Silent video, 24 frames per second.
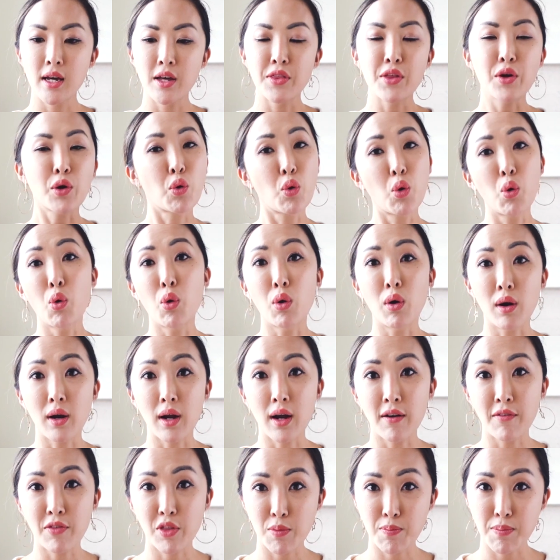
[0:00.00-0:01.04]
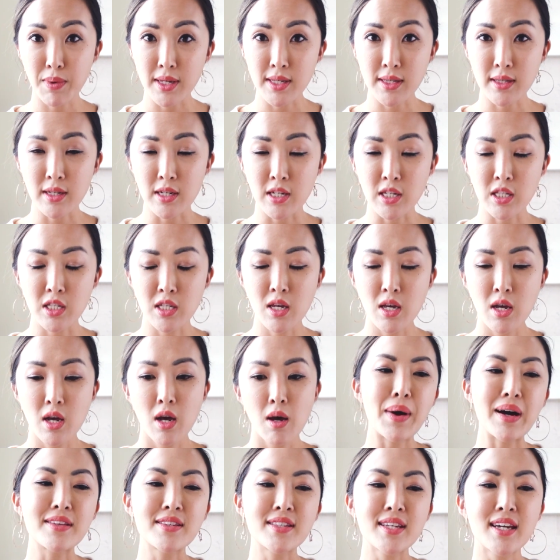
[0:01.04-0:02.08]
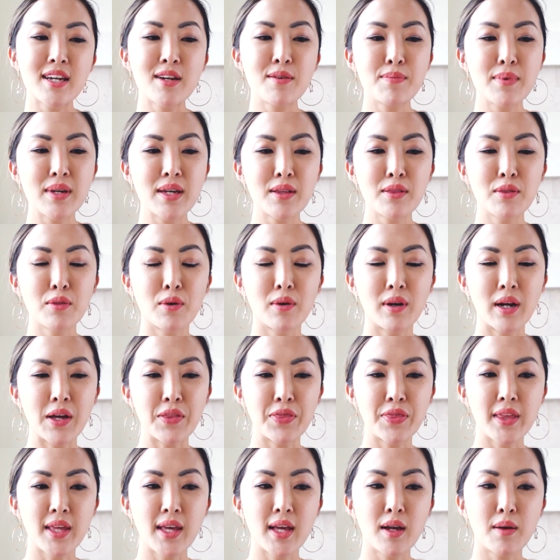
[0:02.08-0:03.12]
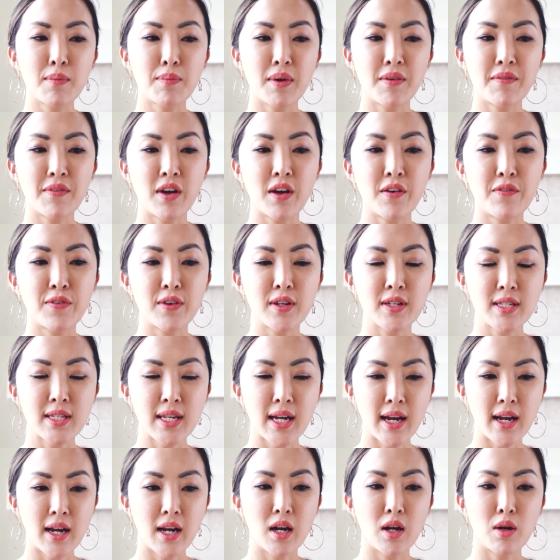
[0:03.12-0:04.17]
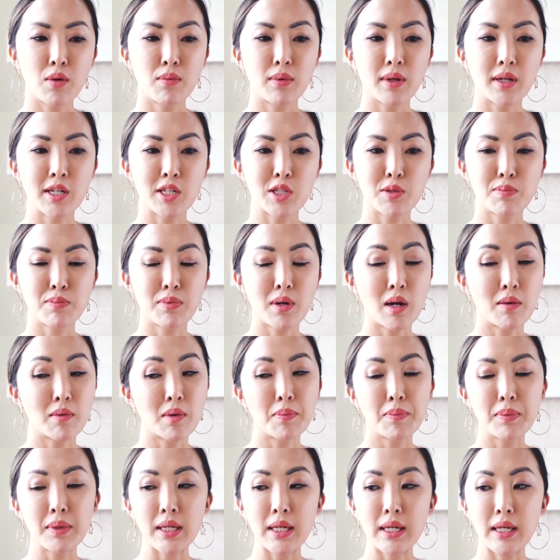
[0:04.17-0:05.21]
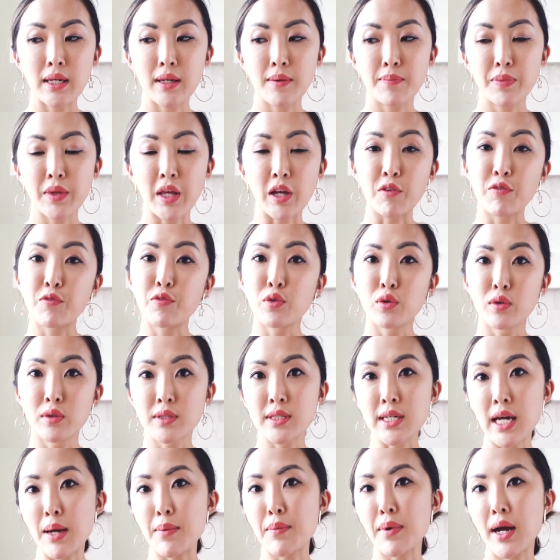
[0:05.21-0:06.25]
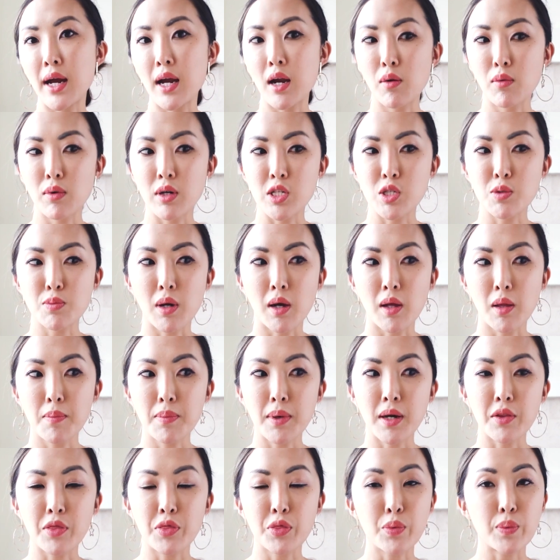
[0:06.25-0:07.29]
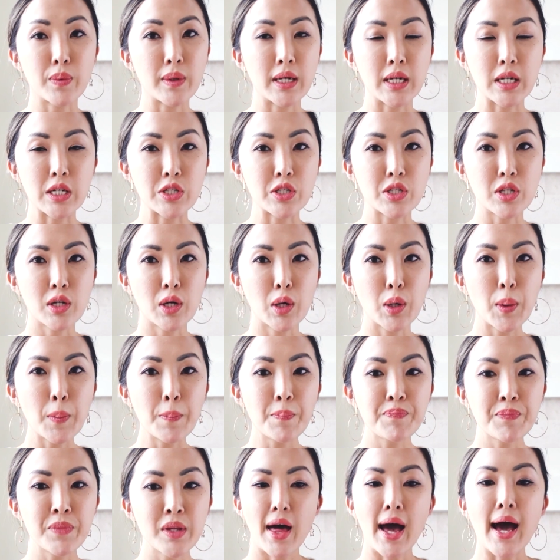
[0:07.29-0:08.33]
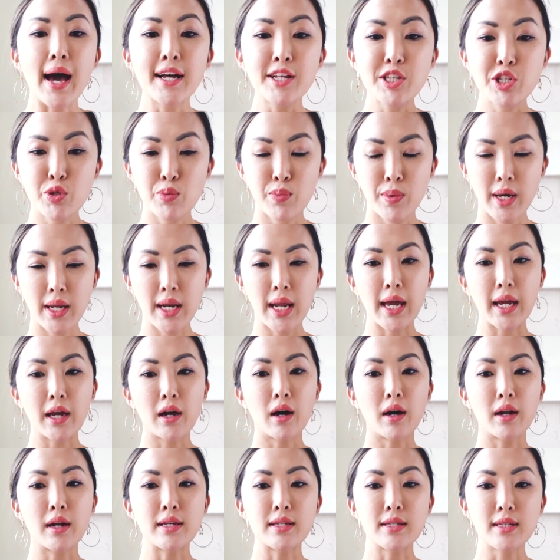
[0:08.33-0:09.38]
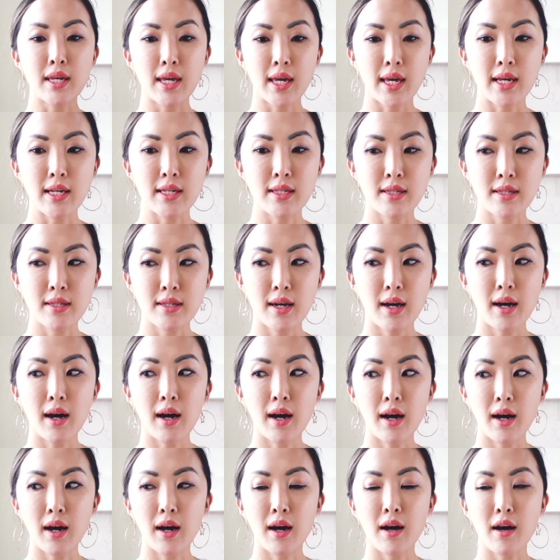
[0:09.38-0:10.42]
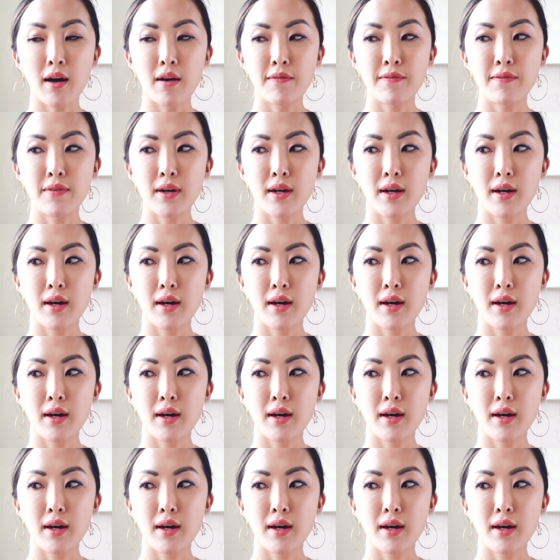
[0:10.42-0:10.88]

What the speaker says: the core of the business. Outside of me and Laura, I think my very first hire was probably, like full-time hire was probably about 3 years ago. That's when I got a taste of,